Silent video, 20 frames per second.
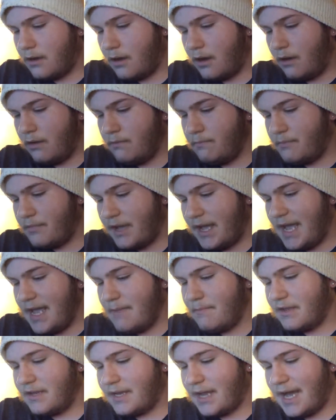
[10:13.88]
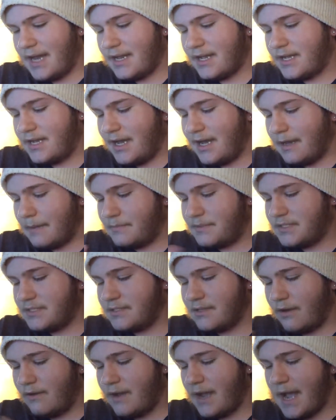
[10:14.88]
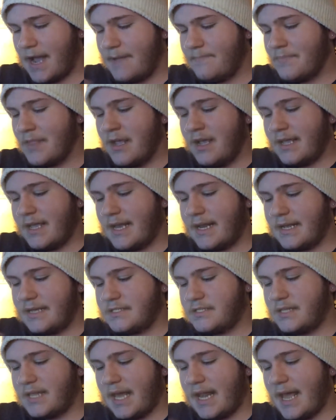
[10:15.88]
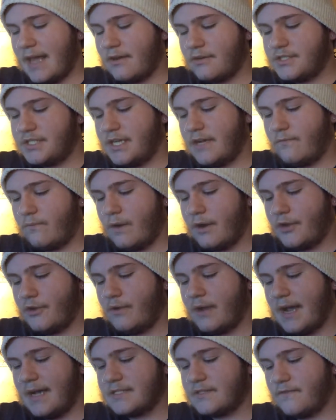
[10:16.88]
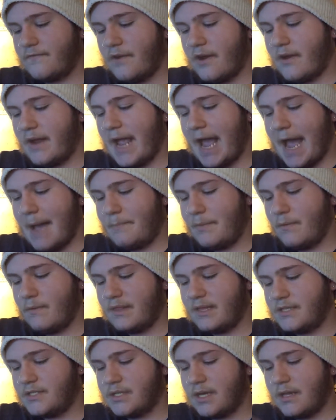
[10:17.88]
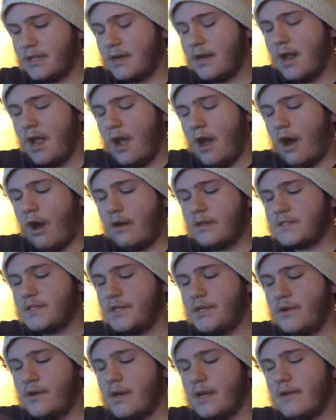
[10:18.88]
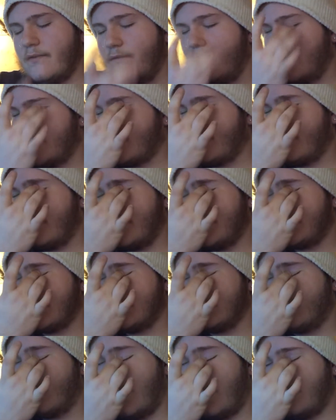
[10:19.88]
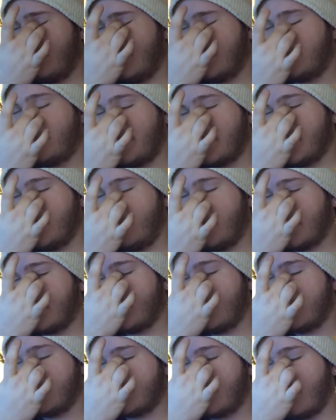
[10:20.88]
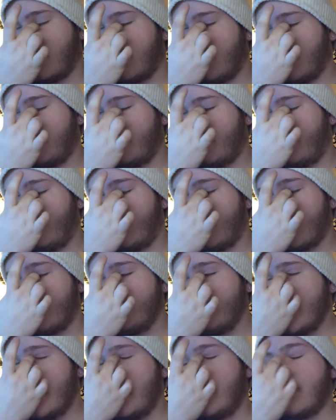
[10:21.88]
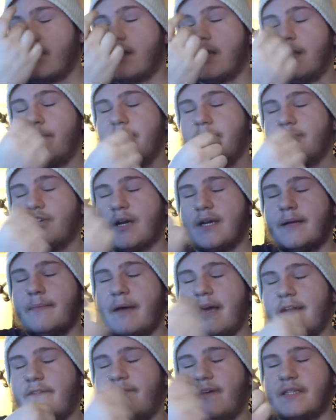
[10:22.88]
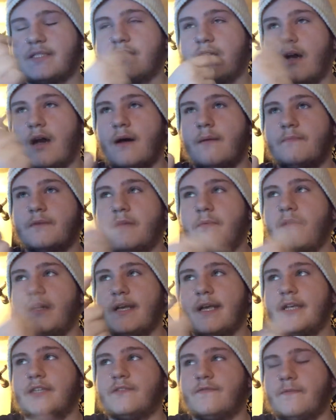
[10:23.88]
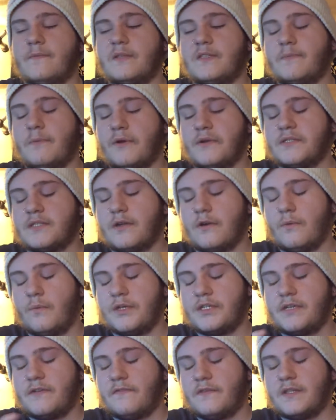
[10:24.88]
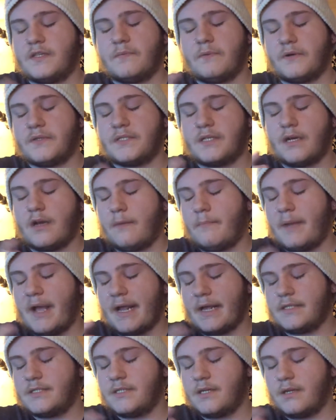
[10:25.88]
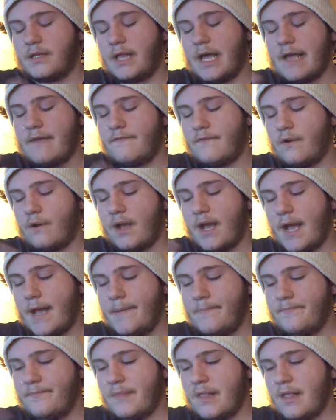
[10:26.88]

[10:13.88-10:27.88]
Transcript: Oh, baby, not a cups. Okay. Getting into that energy of where you guys are very happy with each other. Also, you could have wished for this as well, especially when I saw the star card before. You could have been trying to manifest um, communication from this person or wishing for this person to come back into your life, okay?